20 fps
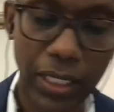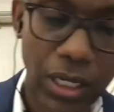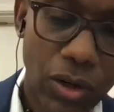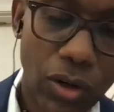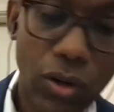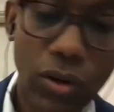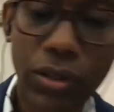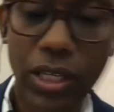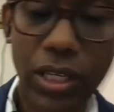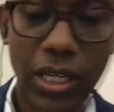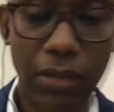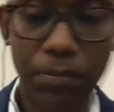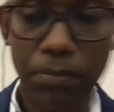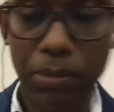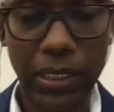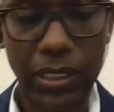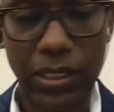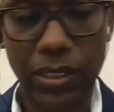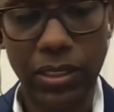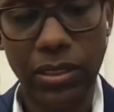all the
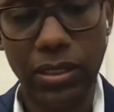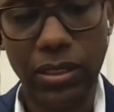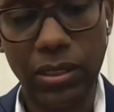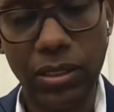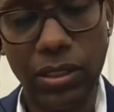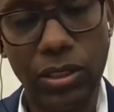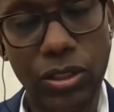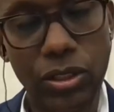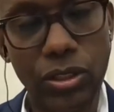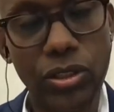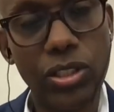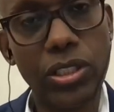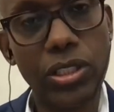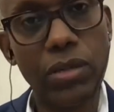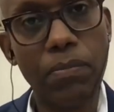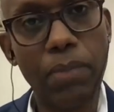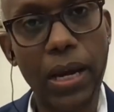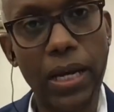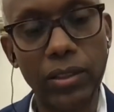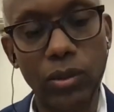applicants to this year's
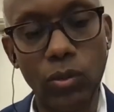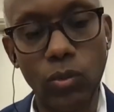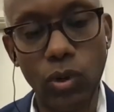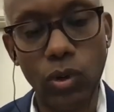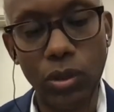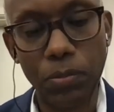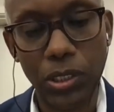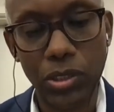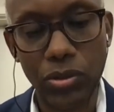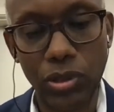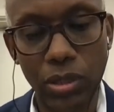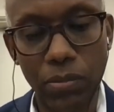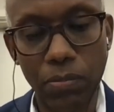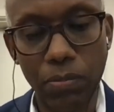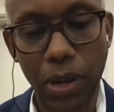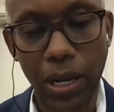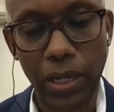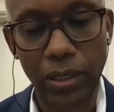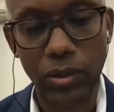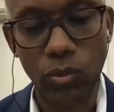Impact Award, Peace for
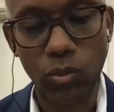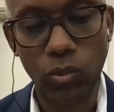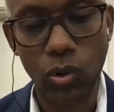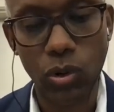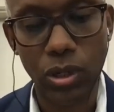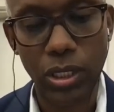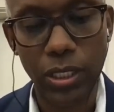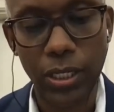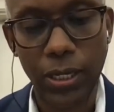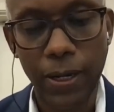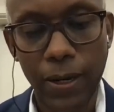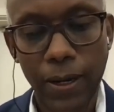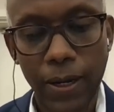Impact Award,